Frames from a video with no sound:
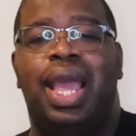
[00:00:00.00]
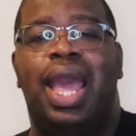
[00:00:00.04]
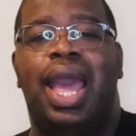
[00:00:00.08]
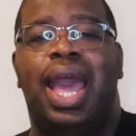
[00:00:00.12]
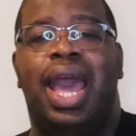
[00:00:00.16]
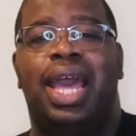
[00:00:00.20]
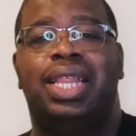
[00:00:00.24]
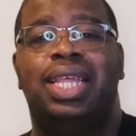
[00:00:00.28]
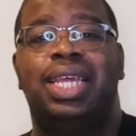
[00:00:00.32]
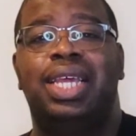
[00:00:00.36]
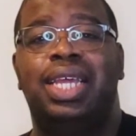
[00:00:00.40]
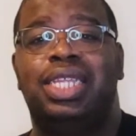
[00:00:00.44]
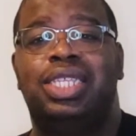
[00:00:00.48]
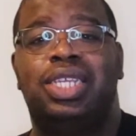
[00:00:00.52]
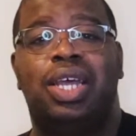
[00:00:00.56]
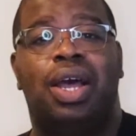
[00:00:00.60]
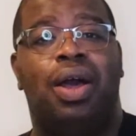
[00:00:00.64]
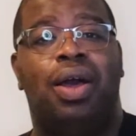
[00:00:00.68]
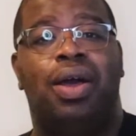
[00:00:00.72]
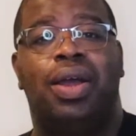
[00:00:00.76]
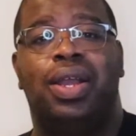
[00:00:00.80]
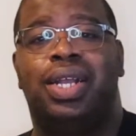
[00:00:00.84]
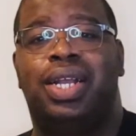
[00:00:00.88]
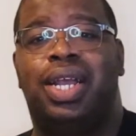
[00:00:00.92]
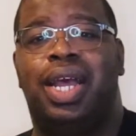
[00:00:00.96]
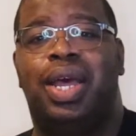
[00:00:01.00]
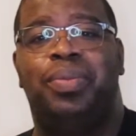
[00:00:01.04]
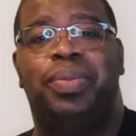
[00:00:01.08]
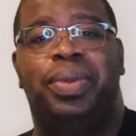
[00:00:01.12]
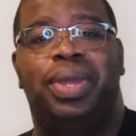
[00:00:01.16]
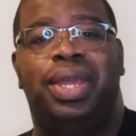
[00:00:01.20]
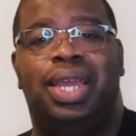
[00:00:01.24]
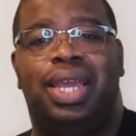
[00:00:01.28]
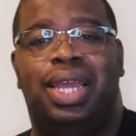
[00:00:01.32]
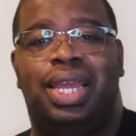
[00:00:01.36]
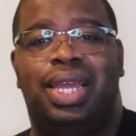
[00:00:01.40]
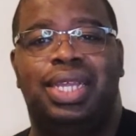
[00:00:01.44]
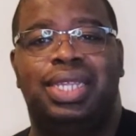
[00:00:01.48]
I think it's hard
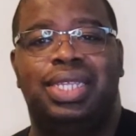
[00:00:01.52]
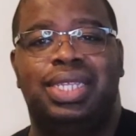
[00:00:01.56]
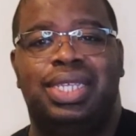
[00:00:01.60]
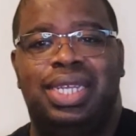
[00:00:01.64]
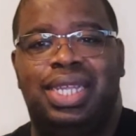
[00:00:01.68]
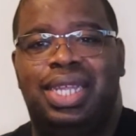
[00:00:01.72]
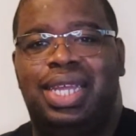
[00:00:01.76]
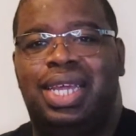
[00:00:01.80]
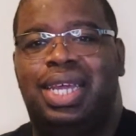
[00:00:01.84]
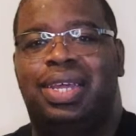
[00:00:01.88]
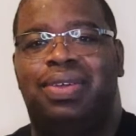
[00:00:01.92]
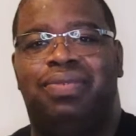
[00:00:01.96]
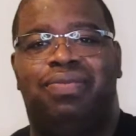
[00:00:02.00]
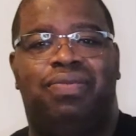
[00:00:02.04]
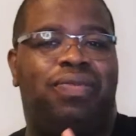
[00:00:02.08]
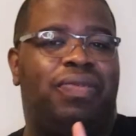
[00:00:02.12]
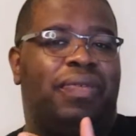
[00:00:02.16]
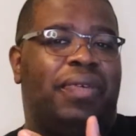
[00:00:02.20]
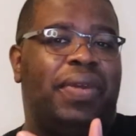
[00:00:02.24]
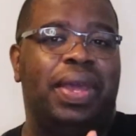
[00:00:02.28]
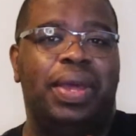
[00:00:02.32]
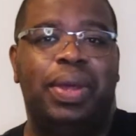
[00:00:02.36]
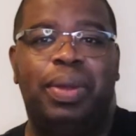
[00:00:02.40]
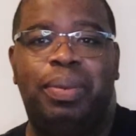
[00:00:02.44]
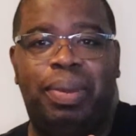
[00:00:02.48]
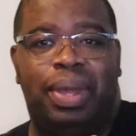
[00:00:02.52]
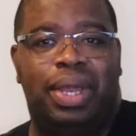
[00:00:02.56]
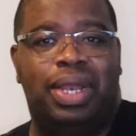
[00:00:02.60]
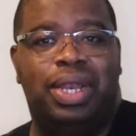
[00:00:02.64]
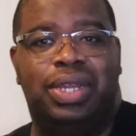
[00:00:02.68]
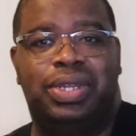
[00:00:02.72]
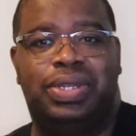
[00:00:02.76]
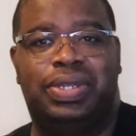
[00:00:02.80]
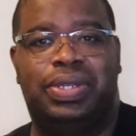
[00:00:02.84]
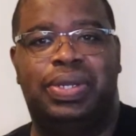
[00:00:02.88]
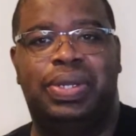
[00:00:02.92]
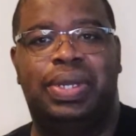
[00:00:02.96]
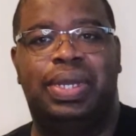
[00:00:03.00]
coming into the film
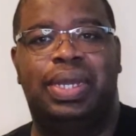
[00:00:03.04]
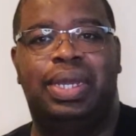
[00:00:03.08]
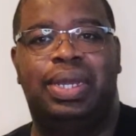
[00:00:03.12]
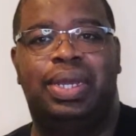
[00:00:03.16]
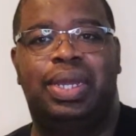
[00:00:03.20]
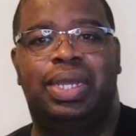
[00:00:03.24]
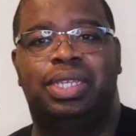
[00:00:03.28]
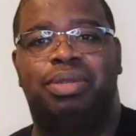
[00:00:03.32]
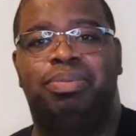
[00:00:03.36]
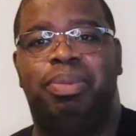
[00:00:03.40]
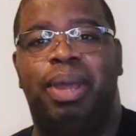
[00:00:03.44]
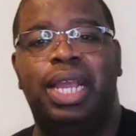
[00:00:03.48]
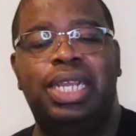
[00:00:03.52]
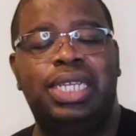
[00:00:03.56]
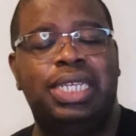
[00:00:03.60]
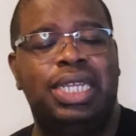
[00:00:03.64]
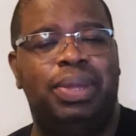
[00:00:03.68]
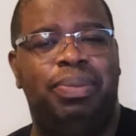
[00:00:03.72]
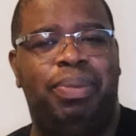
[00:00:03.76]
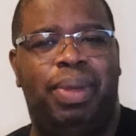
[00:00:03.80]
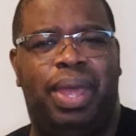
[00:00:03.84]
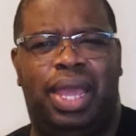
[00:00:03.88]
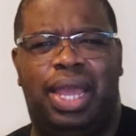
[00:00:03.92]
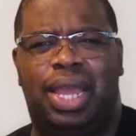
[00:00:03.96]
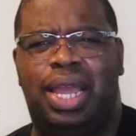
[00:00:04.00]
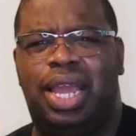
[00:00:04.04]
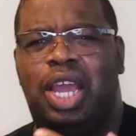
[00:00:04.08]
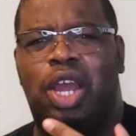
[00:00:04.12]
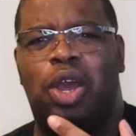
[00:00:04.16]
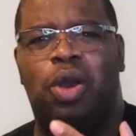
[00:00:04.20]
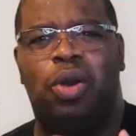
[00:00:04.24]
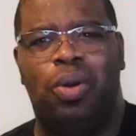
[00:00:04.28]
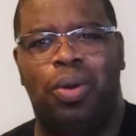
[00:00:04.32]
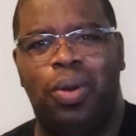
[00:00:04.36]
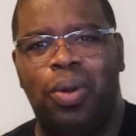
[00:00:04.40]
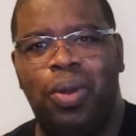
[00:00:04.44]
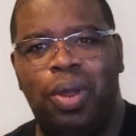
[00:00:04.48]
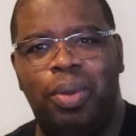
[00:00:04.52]
industry, especially making a
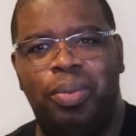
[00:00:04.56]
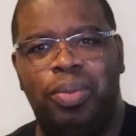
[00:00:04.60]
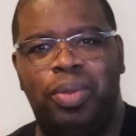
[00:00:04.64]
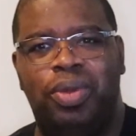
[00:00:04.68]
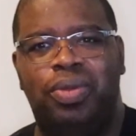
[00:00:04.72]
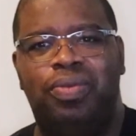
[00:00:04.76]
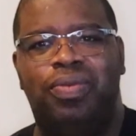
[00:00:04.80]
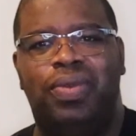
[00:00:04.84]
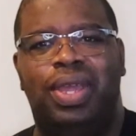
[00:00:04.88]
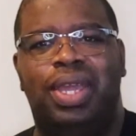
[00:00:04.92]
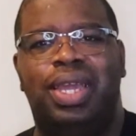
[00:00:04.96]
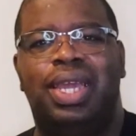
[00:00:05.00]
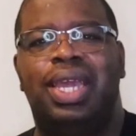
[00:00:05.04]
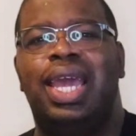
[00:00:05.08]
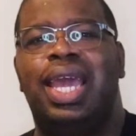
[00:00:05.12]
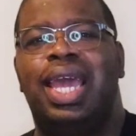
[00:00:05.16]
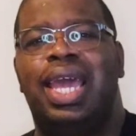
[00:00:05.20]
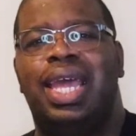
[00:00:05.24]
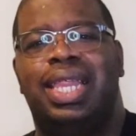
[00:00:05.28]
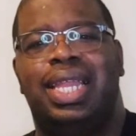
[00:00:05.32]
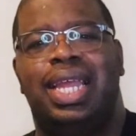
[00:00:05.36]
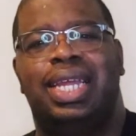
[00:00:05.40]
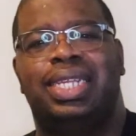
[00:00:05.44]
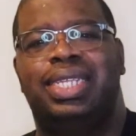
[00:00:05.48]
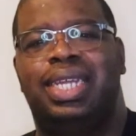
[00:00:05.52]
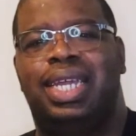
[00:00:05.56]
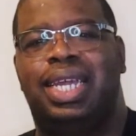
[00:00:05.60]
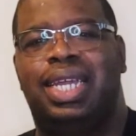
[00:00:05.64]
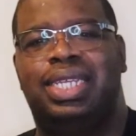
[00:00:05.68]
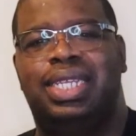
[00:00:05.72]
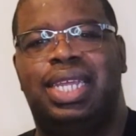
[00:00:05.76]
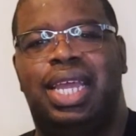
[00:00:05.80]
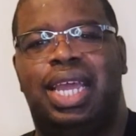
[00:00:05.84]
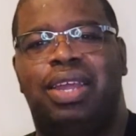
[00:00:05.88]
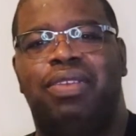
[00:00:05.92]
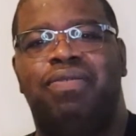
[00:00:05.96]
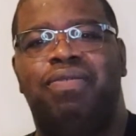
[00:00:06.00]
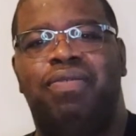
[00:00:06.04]
horror movie that
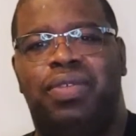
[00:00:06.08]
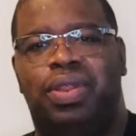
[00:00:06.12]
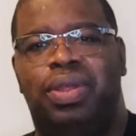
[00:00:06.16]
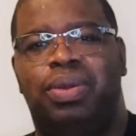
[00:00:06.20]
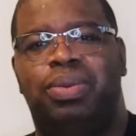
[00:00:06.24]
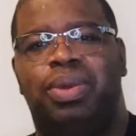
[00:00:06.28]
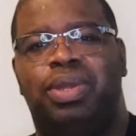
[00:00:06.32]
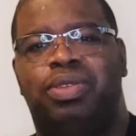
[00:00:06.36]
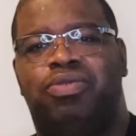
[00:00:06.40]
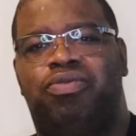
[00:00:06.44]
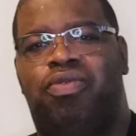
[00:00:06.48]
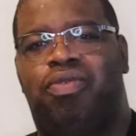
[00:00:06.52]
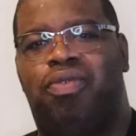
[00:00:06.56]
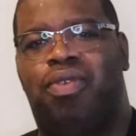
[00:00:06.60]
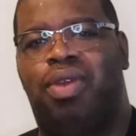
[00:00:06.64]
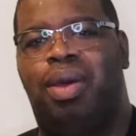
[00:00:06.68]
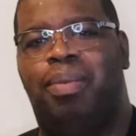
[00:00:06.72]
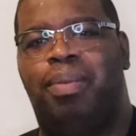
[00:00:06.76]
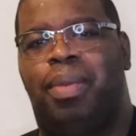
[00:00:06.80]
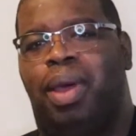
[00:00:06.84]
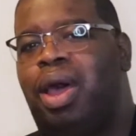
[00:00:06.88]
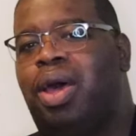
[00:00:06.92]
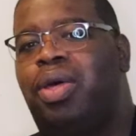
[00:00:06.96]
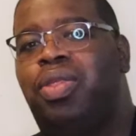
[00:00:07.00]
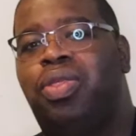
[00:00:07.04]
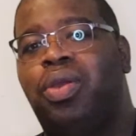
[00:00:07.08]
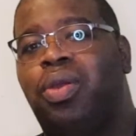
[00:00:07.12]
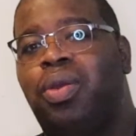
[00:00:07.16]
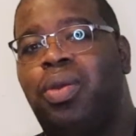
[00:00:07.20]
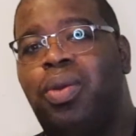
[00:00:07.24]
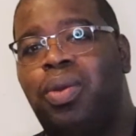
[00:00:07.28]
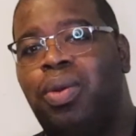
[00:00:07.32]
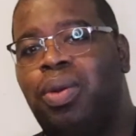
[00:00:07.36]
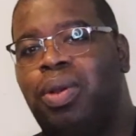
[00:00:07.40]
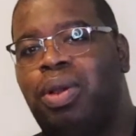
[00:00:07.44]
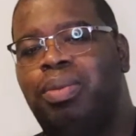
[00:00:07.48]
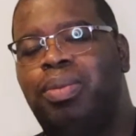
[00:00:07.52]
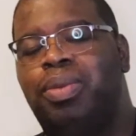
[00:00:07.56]
takes influence from other
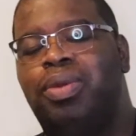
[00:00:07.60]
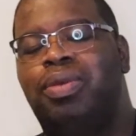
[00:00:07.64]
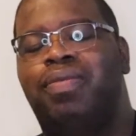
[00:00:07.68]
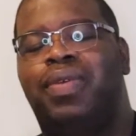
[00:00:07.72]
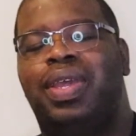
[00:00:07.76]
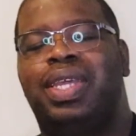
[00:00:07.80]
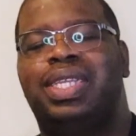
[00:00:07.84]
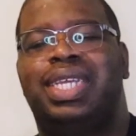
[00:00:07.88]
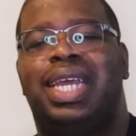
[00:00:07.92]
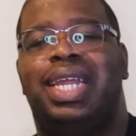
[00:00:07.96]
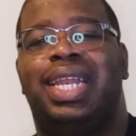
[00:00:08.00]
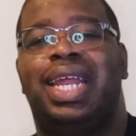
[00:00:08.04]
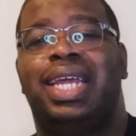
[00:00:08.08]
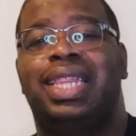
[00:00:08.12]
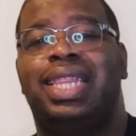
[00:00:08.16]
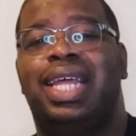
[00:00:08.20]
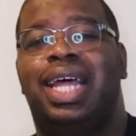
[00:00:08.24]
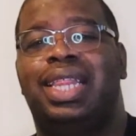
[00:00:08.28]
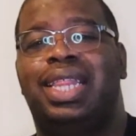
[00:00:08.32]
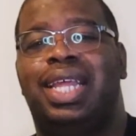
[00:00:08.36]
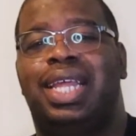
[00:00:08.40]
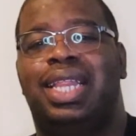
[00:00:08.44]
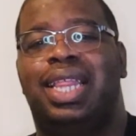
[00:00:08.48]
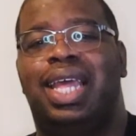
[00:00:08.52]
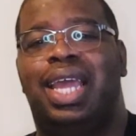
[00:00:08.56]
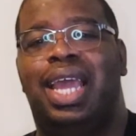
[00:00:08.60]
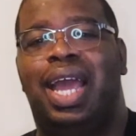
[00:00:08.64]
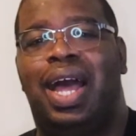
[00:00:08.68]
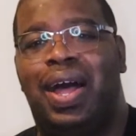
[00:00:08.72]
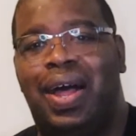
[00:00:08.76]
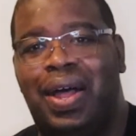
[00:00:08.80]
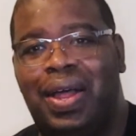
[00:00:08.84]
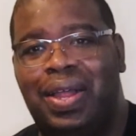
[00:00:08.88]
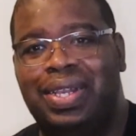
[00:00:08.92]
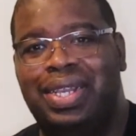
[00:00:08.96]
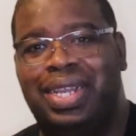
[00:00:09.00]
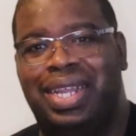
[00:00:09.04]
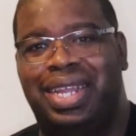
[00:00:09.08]
horror movies, and I thought that they
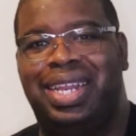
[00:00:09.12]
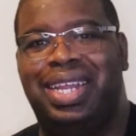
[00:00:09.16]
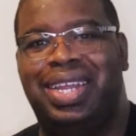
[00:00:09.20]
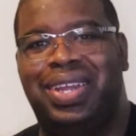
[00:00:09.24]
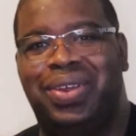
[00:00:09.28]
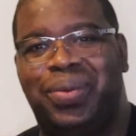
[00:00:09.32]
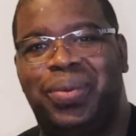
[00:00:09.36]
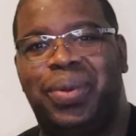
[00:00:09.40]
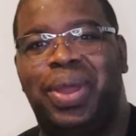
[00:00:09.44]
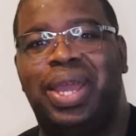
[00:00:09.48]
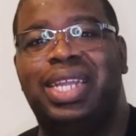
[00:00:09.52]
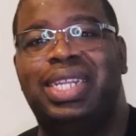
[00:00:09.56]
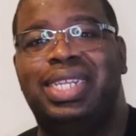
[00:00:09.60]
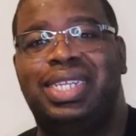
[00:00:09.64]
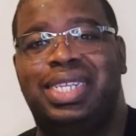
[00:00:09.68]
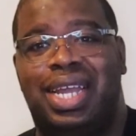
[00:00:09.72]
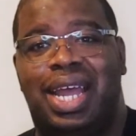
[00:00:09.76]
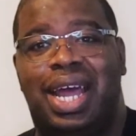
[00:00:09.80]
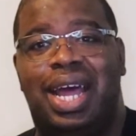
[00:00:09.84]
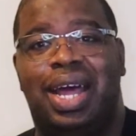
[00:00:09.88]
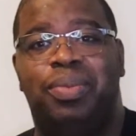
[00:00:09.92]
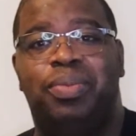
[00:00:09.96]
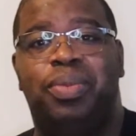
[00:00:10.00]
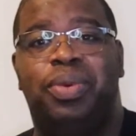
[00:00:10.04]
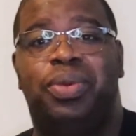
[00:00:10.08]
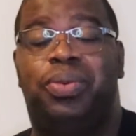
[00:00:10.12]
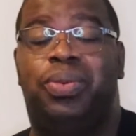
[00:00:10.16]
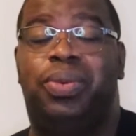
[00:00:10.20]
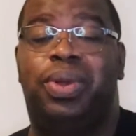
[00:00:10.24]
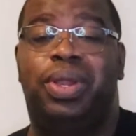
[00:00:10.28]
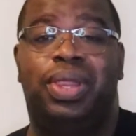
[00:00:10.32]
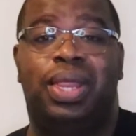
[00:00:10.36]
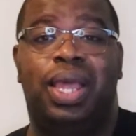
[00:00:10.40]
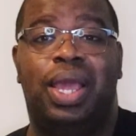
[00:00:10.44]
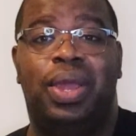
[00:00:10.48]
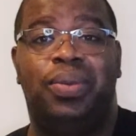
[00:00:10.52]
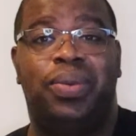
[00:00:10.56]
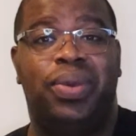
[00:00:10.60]
all did a great job with
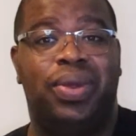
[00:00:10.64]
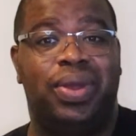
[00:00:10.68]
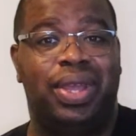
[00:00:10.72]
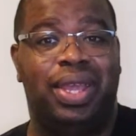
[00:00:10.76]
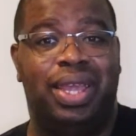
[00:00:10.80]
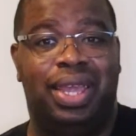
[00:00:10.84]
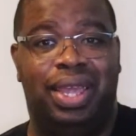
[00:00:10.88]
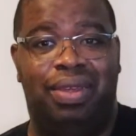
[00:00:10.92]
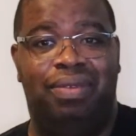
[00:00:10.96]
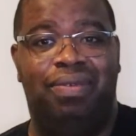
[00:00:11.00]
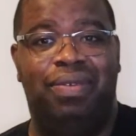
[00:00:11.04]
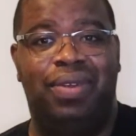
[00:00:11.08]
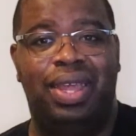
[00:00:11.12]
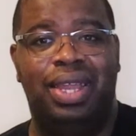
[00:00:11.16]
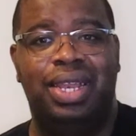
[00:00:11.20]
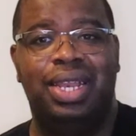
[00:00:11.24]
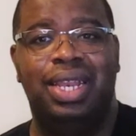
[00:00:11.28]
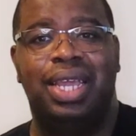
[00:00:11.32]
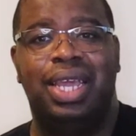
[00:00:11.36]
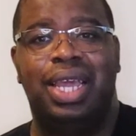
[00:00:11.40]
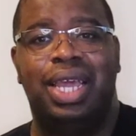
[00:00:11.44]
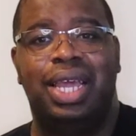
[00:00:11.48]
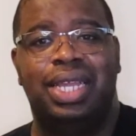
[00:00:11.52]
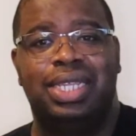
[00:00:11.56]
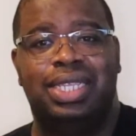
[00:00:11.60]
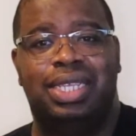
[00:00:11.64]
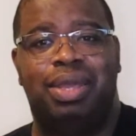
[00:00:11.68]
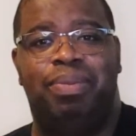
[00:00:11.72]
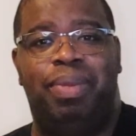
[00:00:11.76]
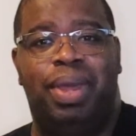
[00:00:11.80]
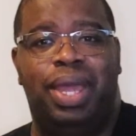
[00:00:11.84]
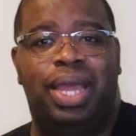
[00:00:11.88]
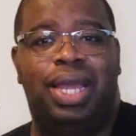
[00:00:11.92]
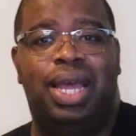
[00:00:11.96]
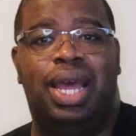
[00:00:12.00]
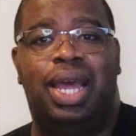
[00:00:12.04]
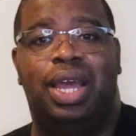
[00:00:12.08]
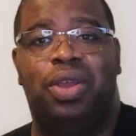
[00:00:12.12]
what they were given to
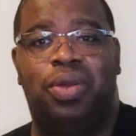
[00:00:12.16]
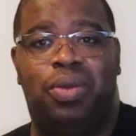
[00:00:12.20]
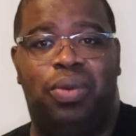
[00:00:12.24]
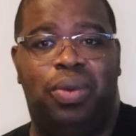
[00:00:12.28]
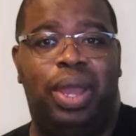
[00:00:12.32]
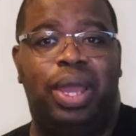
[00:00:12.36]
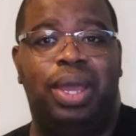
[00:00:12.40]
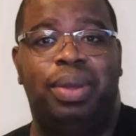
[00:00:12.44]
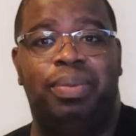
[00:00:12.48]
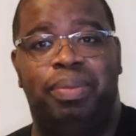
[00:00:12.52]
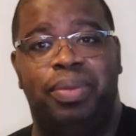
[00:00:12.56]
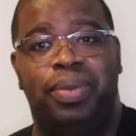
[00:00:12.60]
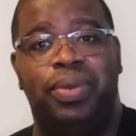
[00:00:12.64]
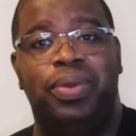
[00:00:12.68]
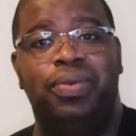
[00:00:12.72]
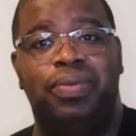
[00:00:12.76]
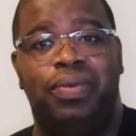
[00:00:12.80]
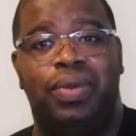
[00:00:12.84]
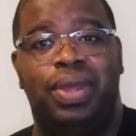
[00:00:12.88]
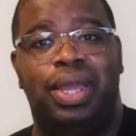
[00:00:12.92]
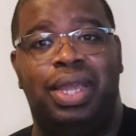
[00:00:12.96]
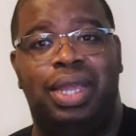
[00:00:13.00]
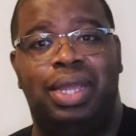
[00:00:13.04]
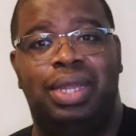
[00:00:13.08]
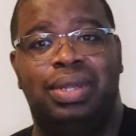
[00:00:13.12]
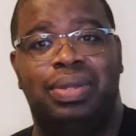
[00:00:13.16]
make a great movie.